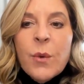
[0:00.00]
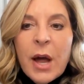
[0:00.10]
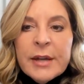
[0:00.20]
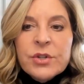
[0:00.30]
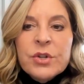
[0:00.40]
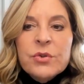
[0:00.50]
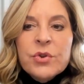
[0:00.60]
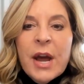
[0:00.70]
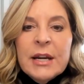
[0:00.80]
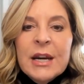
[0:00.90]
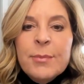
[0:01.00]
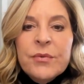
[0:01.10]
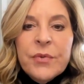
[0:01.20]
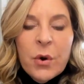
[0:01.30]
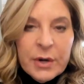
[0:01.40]
want to try to keep
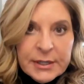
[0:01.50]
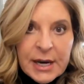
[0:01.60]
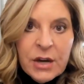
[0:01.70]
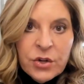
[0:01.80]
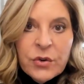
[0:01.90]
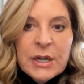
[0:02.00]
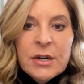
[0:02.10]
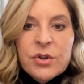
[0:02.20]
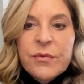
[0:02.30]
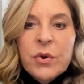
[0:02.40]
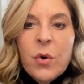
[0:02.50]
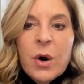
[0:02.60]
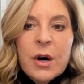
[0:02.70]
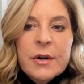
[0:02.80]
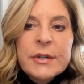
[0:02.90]
it focused on your niche, of
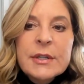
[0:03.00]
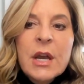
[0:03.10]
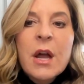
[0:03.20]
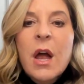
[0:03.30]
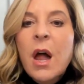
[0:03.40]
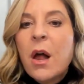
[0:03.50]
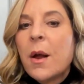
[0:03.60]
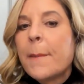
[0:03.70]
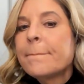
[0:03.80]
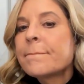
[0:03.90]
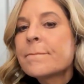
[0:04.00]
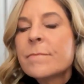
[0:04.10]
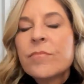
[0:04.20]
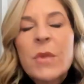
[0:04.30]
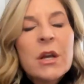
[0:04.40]
course.
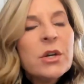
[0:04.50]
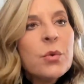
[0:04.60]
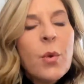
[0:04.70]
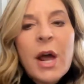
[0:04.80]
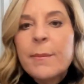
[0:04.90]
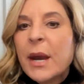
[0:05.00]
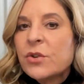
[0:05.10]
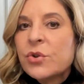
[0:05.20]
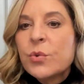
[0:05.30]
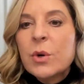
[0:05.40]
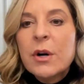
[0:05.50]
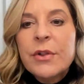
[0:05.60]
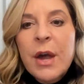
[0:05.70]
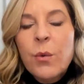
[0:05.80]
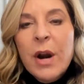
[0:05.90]
You want to make sure
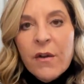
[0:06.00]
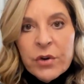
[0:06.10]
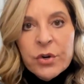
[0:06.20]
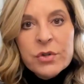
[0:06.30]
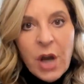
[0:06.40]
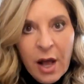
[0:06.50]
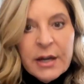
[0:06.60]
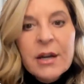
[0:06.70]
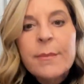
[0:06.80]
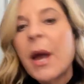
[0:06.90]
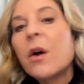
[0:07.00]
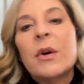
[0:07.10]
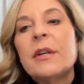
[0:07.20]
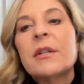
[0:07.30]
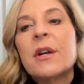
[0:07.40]
that whatever you're talking
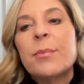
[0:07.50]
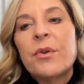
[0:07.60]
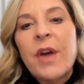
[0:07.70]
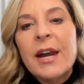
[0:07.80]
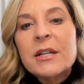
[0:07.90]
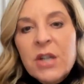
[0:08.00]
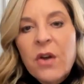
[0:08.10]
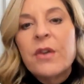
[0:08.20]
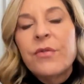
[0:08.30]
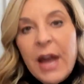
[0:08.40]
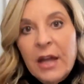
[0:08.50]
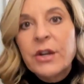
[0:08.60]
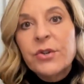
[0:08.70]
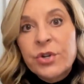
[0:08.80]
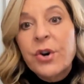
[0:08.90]
about is going to provide a ton of
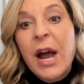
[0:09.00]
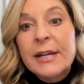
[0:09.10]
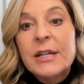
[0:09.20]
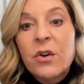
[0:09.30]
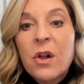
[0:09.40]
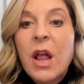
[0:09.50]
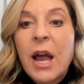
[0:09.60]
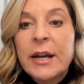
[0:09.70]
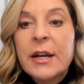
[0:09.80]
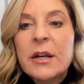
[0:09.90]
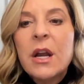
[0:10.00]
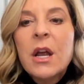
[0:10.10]
value to your ideal client.